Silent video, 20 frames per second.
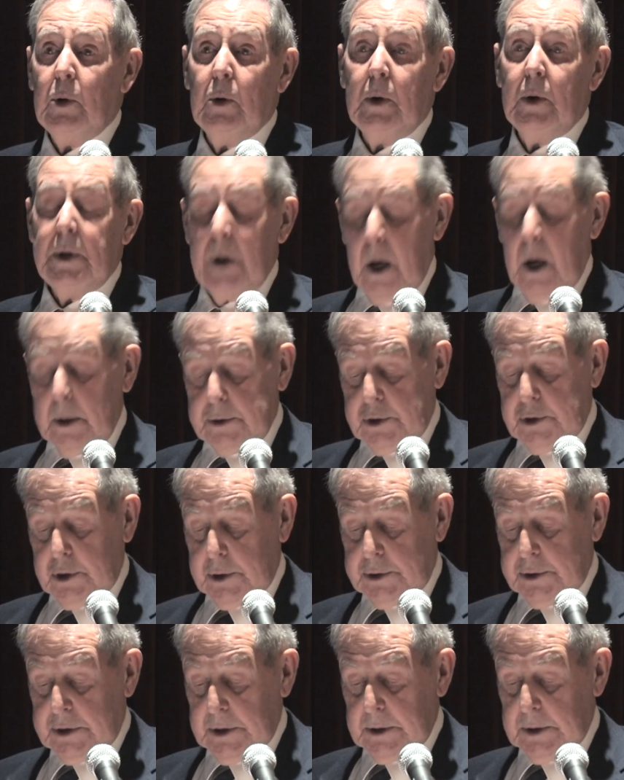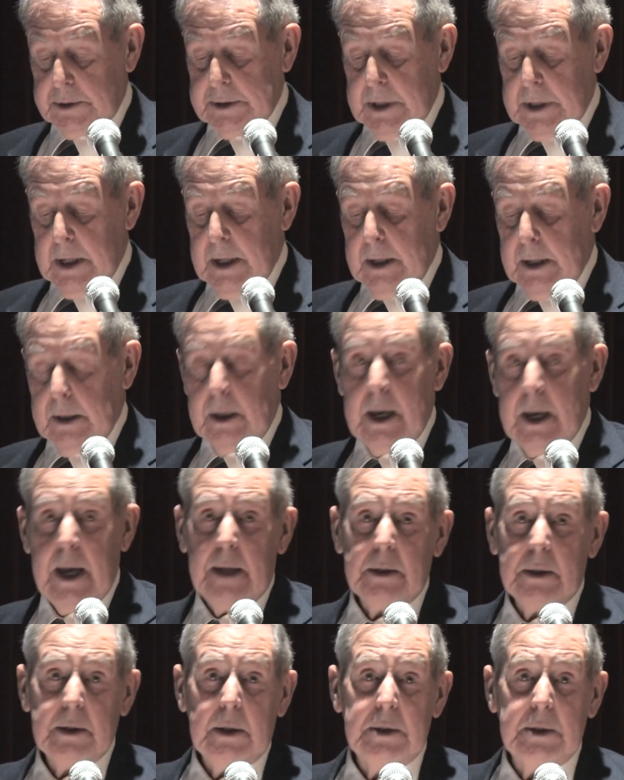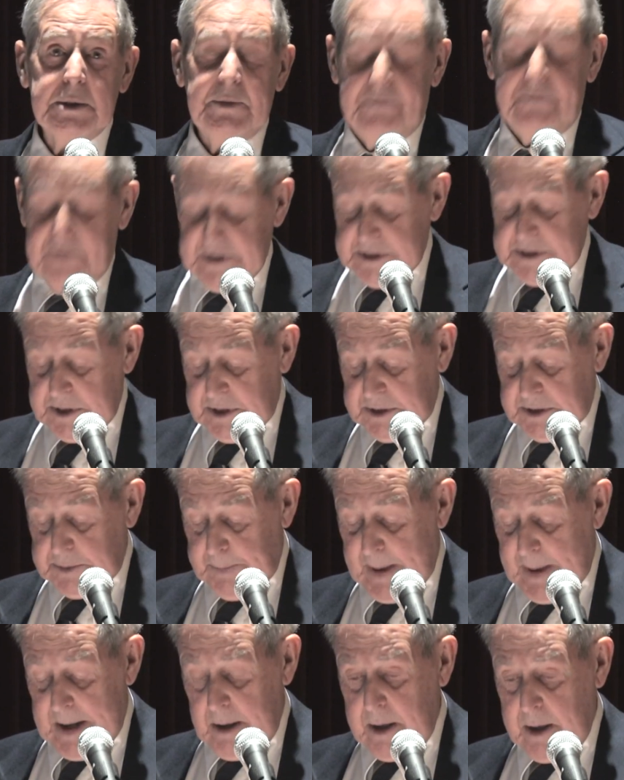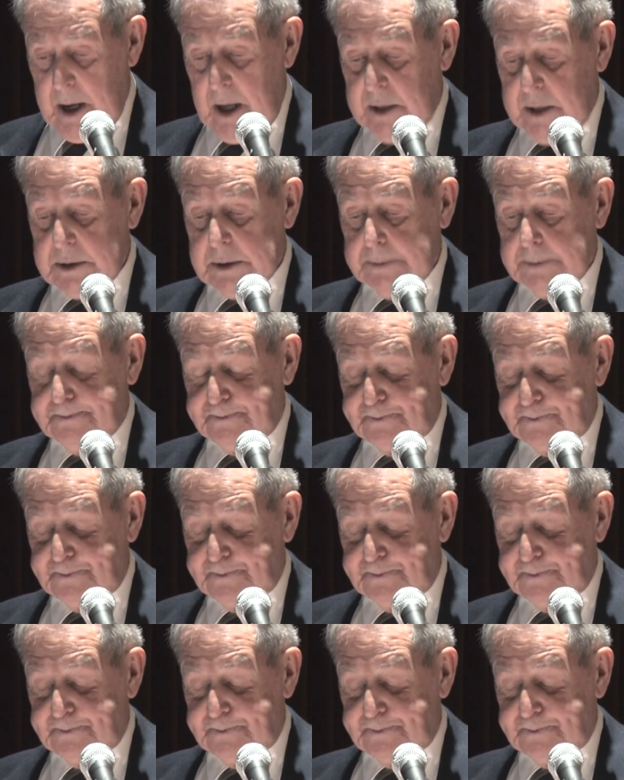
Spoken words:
who are not Churchills, Kent is a visitor's paradise.